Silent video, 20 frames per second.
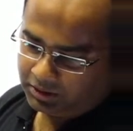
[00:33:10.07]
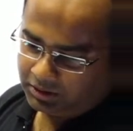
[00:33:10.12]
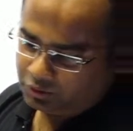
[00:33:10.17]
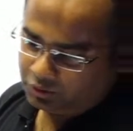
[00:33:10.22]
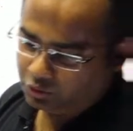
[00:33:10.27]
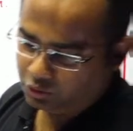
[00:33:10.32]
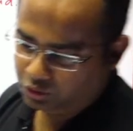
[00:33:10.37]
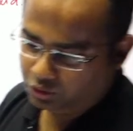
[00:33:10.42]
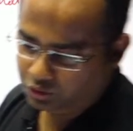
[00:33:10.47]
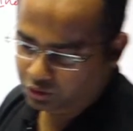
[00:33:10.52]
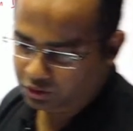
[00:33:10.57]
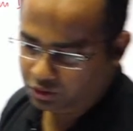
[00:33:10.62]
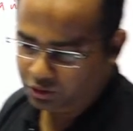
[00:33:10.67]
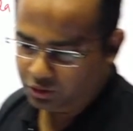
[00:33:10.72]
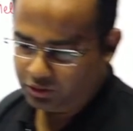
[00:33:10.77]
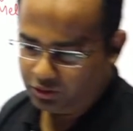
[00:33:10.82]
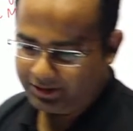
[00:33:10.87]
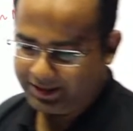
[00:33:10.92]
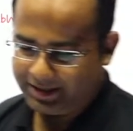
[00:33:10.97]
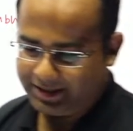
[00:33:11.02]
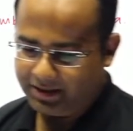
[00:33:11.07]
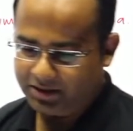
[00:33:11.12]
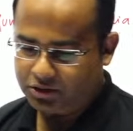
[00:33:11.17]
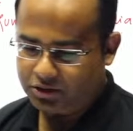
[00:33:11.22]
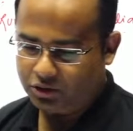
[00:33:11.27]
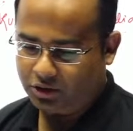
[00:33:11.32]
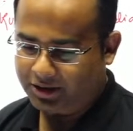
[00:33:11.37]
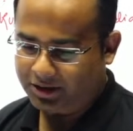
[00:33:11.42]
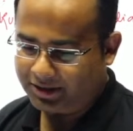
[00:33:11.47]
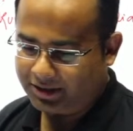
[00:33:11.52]
No, that is
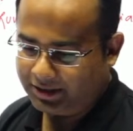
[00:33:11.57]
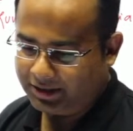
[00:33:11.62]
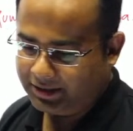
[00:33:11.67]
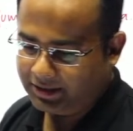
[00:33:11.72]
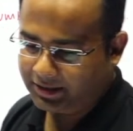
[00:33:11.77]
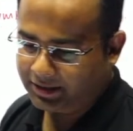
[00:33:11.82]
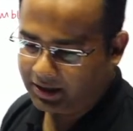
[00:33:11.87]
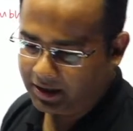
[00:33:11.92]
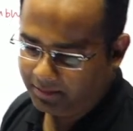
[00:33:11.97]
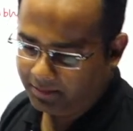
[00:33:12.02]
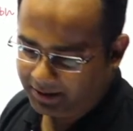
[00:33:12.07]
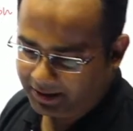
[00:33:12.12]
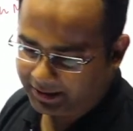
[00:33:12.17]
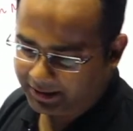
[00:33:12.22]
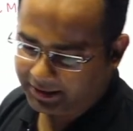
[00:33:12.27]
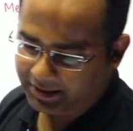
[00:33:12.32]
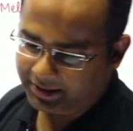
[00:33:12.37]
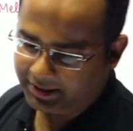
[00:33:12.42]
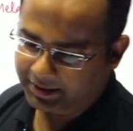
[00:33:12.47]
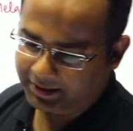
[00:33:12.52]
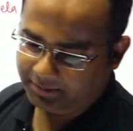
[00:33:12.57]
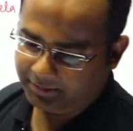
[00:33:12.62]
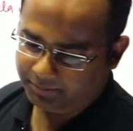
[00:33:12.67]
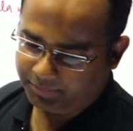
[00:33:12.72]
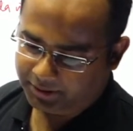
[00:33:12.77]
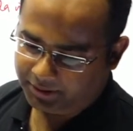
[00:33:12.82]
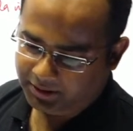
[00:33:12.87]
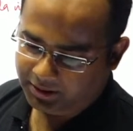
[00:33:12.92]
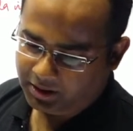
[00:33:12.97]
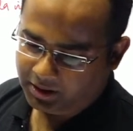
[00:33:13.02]
not near Kamakhya
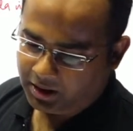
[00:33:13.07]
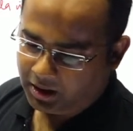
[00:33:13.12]
temple.